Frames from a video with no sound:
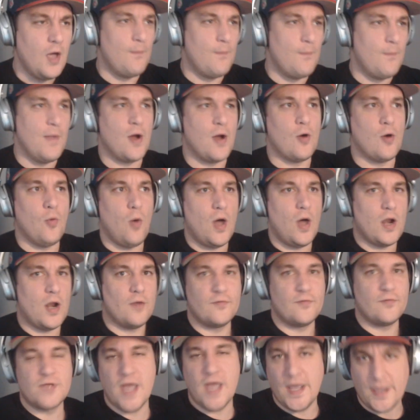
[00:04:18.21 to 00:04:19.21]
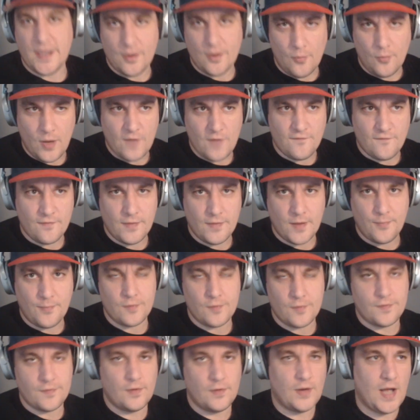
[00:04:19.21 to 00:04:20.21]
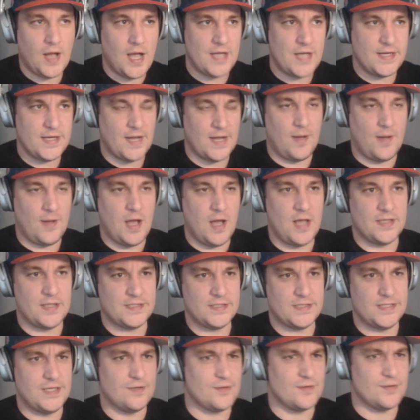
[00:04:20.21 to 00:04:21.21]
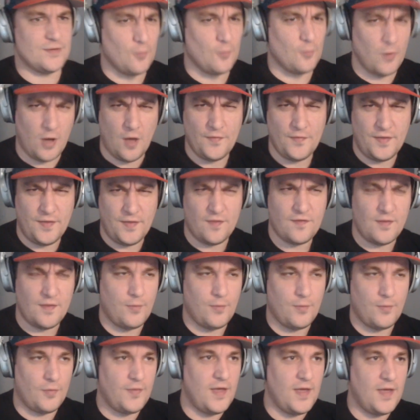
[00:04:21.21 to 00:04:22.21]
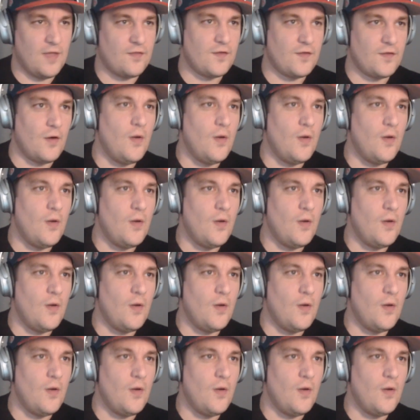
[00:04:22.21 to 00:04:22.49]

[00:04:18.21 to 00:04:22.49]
marijuana taken away from the personal conduct policy or all these simple things.